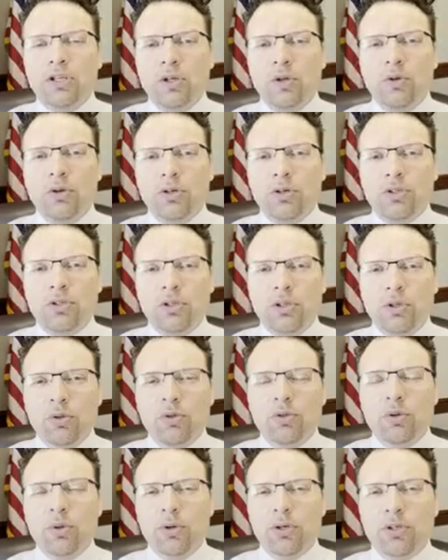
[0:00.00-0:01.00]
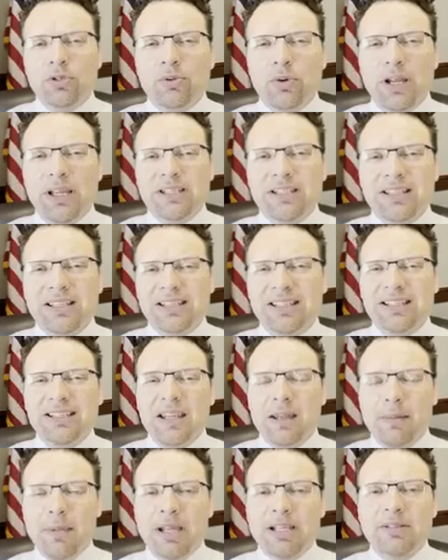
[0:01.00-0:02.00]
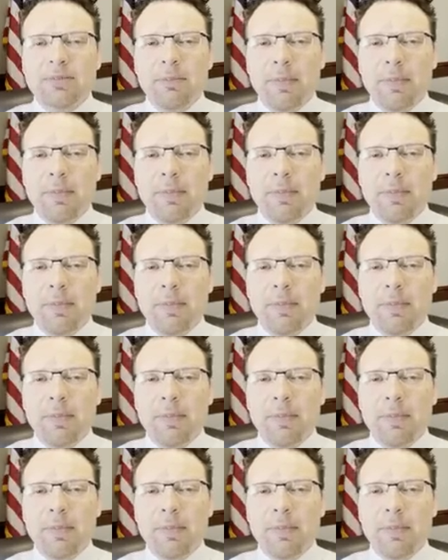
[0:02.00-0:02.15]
do to address the CMS